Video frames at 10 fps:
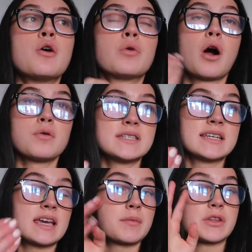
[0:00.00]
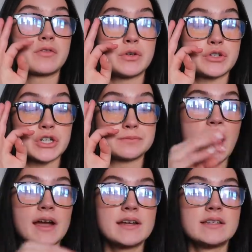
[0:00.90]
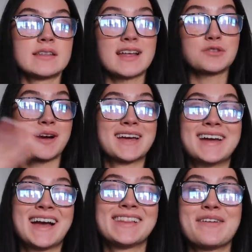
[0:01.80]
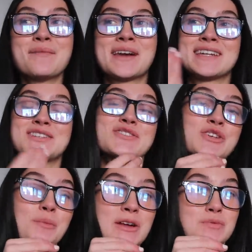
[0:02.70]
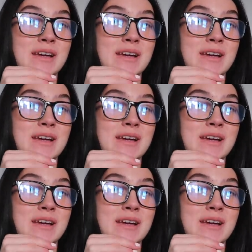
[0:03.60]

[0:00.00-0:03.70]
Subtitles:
We're always thinking about the future. And that's why I love meditation so much,